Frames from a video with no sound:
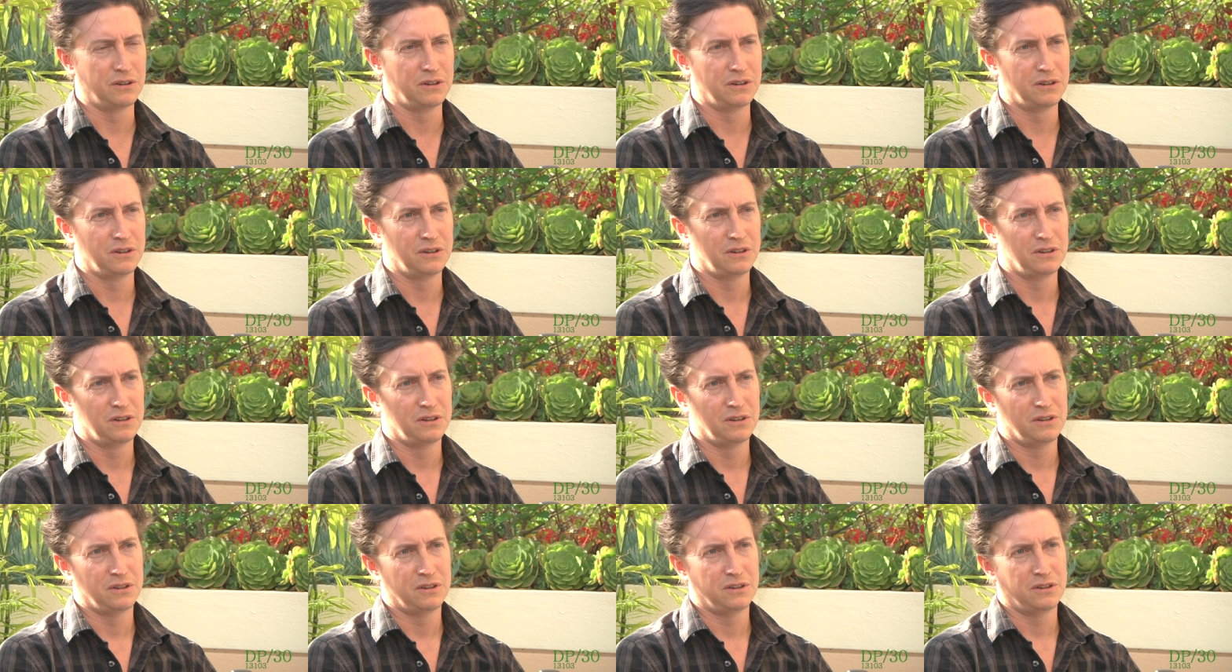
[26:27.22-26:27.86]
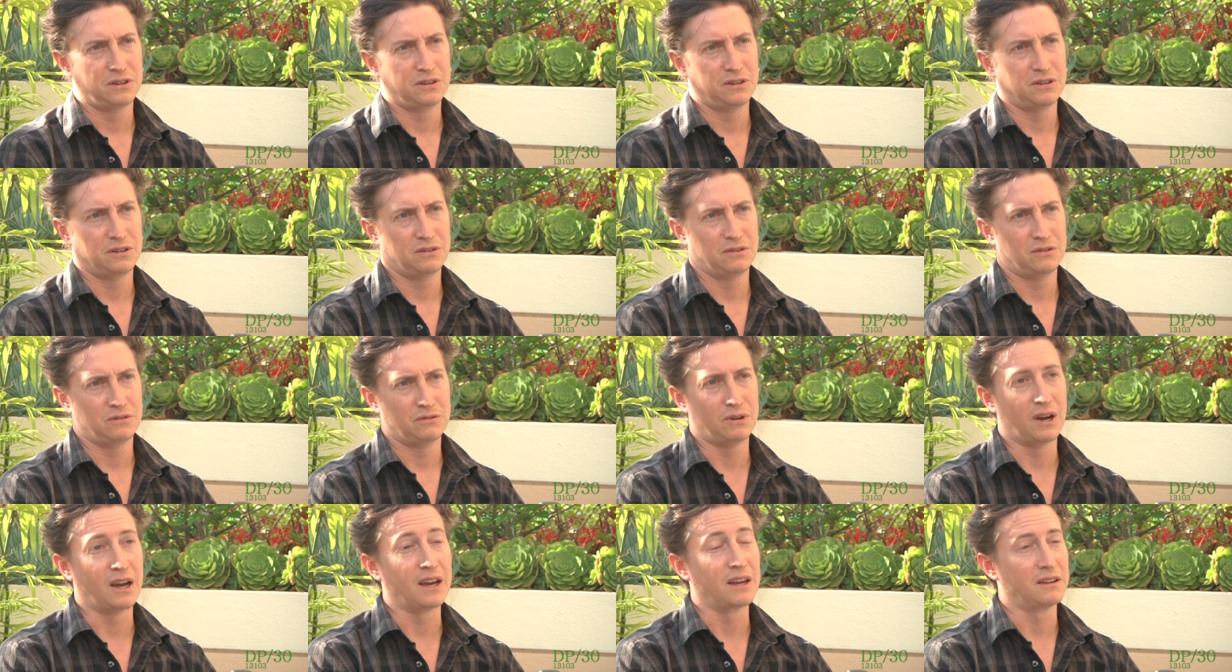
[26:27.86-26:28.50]
had seen Pusher,
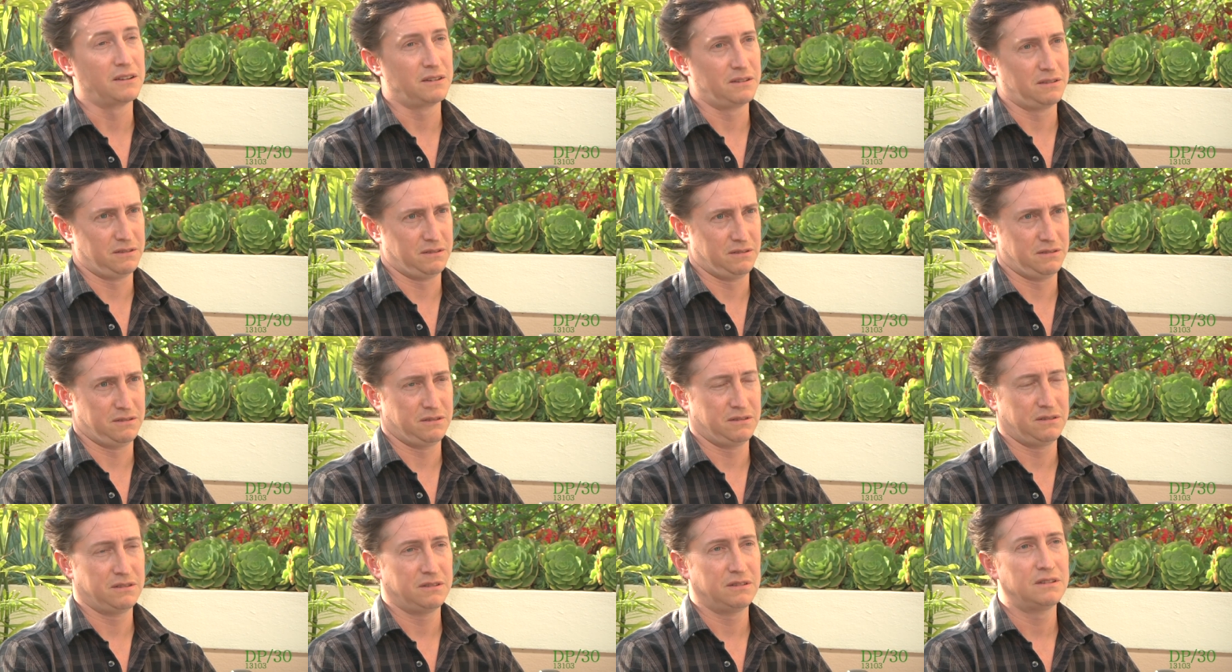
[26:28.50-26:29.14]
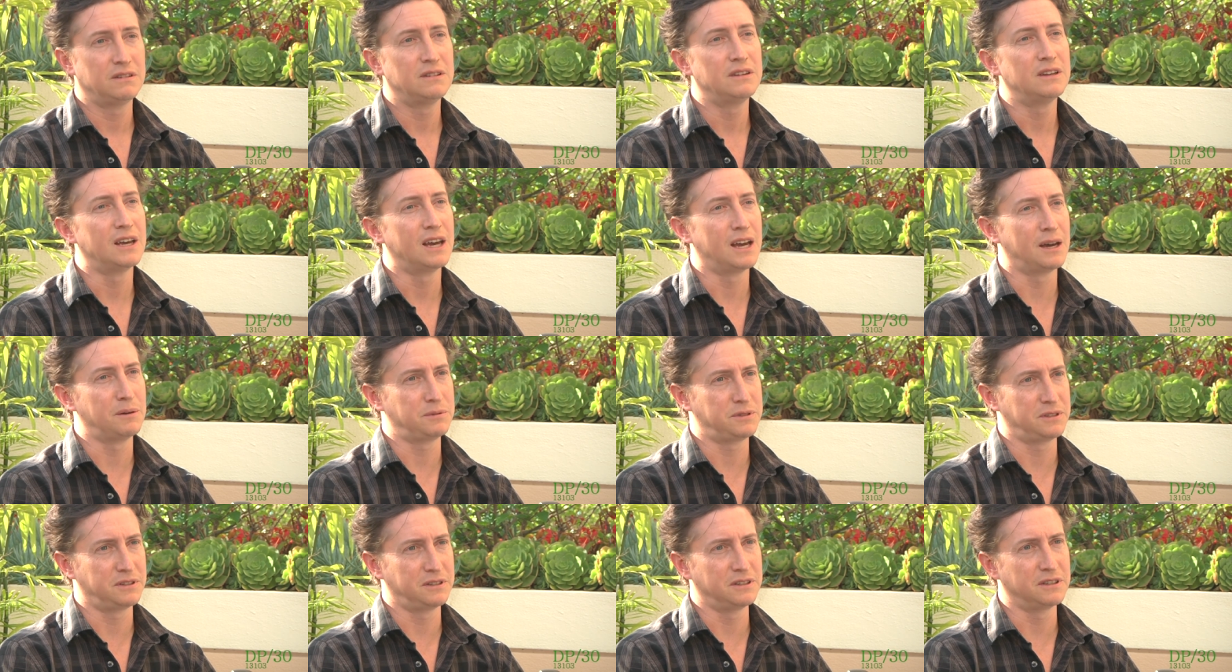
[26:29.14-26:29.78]
right, or all three Pushers,
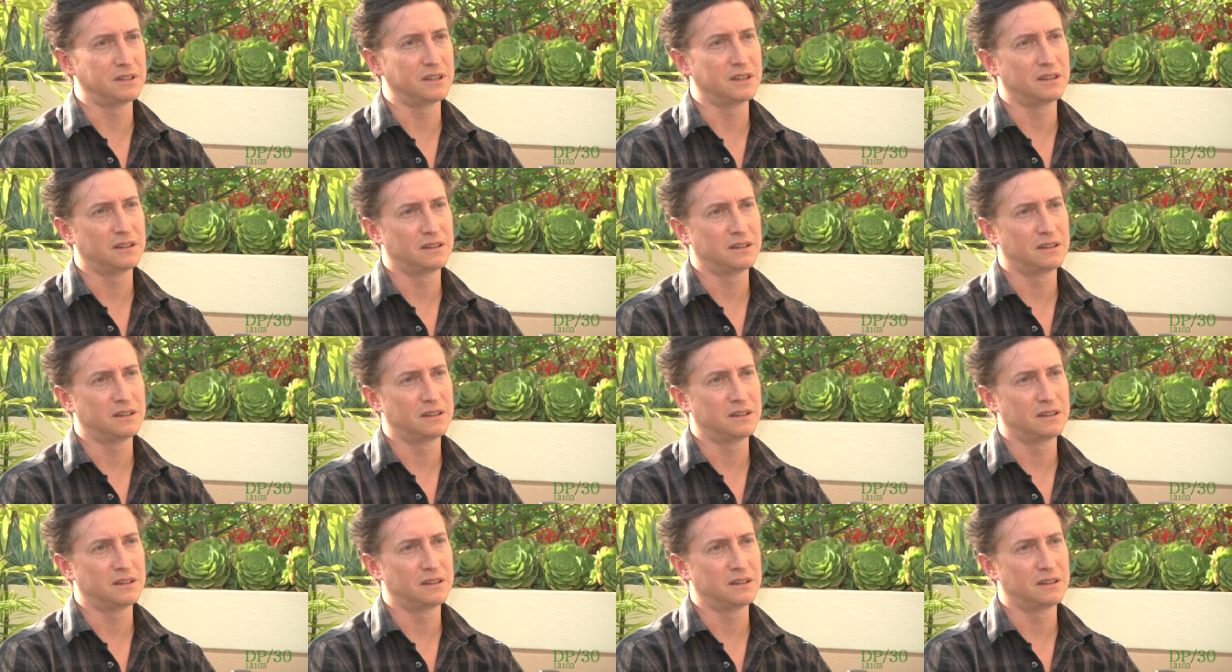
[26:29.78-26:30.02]
absolutely,